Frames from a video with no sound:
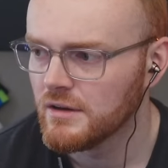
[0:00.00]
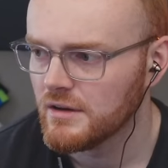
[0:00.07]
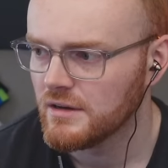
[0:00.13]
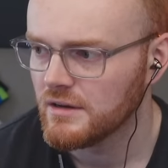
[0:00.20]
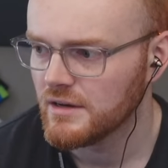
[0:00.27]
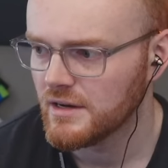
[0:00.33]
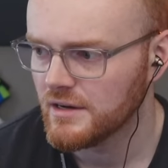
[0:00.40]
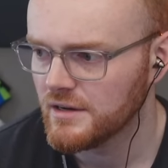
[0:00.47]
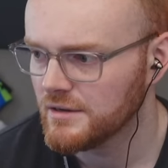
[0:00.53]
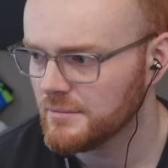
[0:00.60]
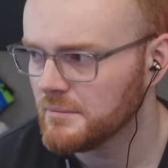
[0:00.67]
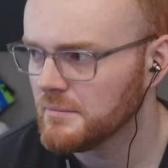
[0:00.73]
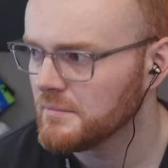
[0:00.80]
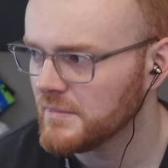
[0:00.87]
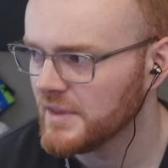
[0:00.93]

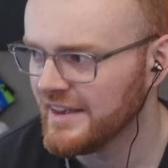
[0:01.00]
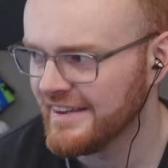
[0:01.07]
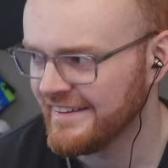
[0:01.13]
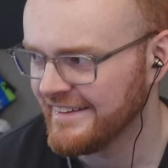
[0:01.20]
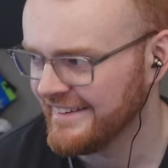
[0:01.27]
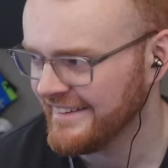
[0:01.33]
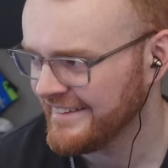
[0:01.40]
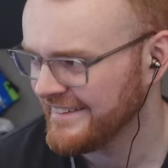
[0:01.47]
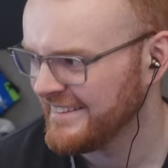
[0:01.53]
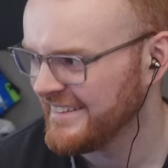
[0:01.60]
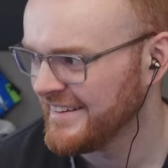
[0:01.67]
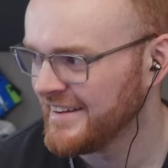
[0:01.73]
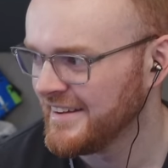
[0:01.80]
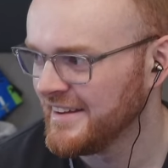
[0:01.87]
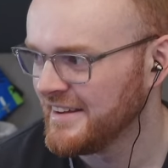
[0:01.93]
Um,
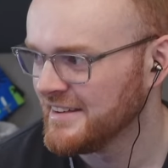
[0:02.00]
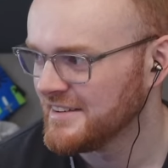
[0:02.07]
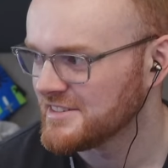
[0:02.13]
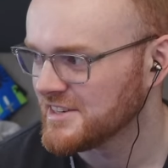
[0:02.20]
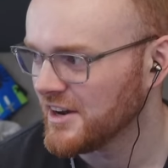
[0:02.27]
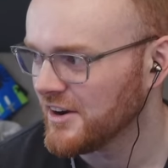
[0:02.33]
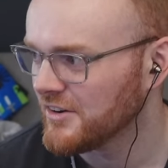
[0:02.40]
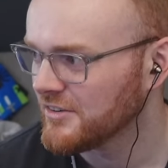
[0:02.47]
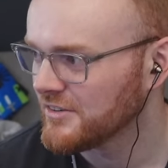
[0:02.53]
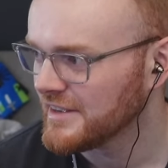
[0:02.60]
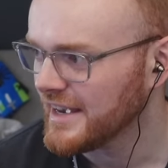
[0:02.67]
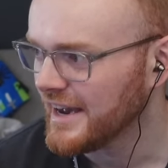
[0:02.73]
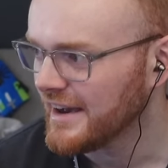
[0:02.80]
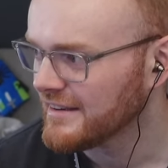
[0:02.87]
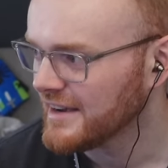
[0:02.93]
so,
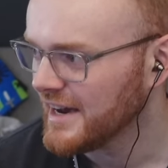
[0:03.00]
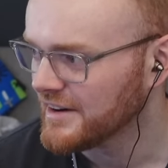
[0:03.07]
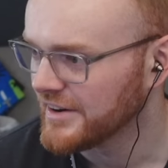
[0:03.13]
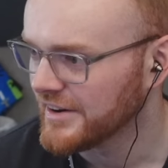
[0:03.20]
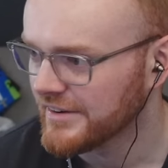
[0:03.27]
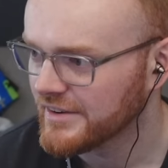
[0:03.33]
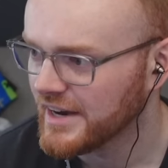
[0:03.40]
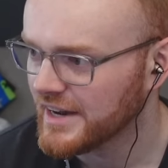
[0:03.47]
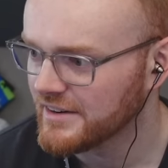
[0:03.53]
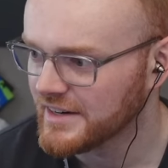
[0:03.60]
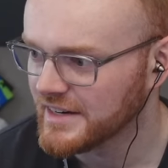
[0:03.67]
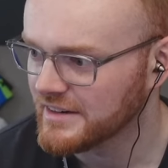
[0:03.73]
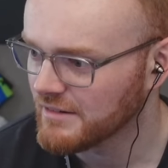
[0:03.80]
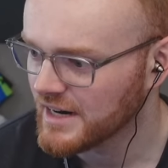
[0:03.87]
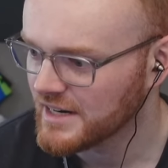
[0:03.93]
yeah, I don't know. I don't
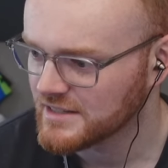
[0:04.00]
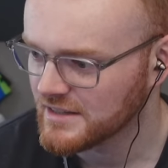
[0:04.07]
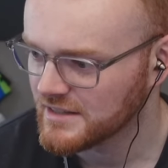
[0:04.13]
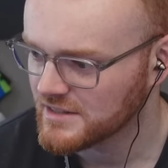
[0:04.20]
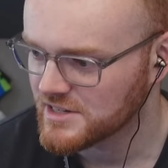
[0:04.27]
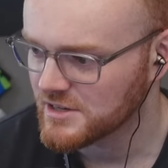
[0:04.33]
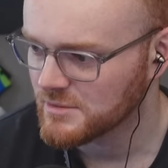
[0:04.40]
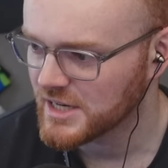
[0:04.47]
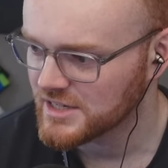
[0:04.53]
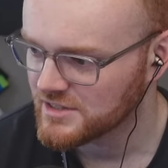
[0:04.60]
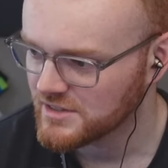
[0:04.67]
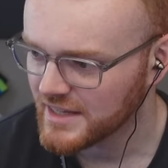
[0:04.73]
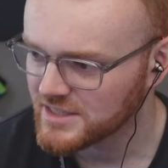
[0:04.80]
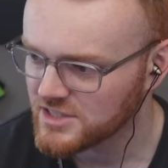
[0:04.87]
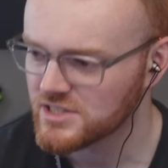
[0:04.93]
need to rant on this too much.
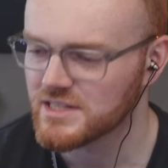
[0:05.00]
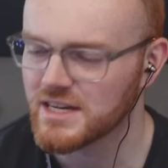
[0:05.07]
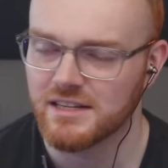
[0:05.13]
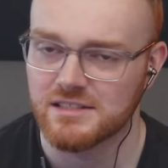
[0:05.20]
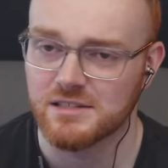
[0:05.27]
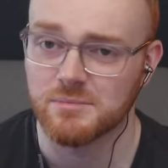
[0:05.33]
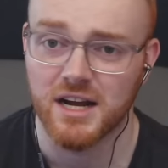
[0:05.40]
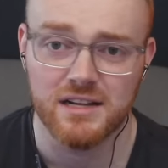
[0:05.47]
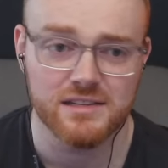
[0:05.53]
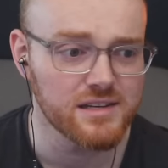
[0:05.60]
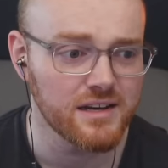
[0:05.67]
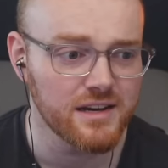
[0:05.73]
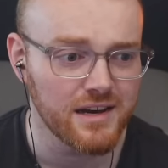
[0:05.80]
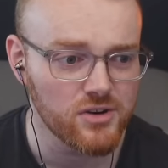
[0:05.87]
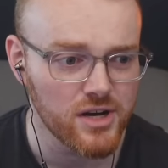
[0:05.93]
That's just kind of some thoughts
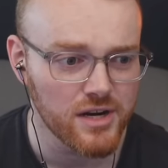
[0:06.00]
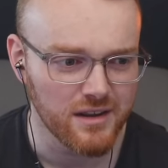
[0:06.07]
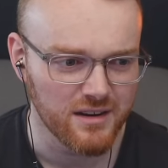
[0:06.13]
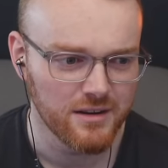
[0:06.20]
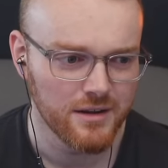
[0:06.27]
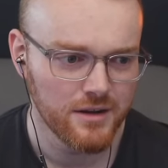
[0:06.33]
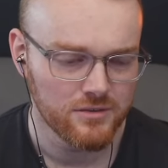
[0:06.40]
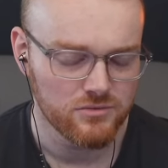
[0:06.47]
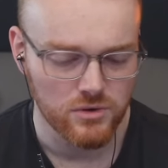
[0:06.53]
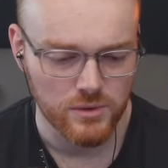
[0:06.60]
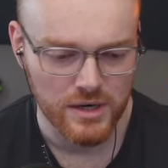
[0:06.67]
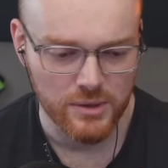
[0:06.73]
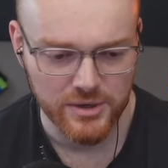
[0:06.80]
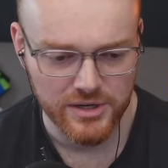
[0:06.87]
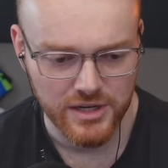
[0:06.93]
I have on it for
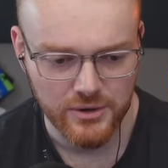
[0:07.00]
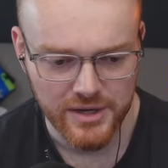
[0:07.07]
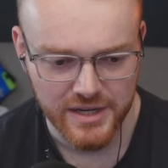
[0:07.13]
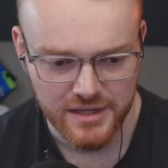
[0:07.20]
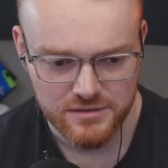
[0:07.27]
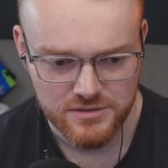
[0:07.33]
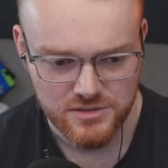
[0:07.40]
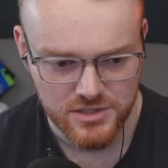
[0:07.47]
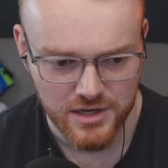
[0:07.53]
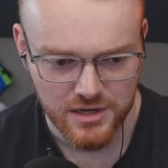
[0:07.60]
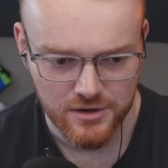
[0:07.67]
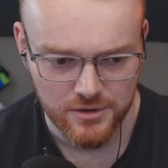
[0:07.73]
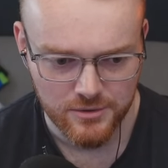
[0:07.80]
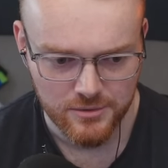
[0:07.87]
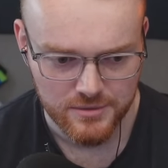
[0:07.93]
where we're going.
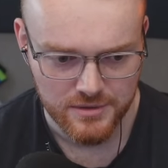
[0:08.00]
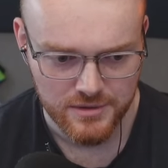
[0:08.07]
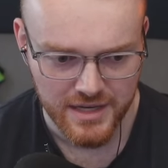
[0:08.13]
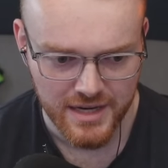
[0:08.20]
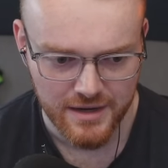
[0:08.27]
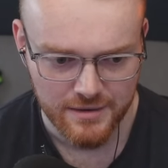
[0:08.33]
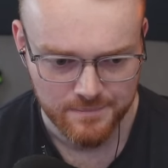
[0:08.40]
So, yeah.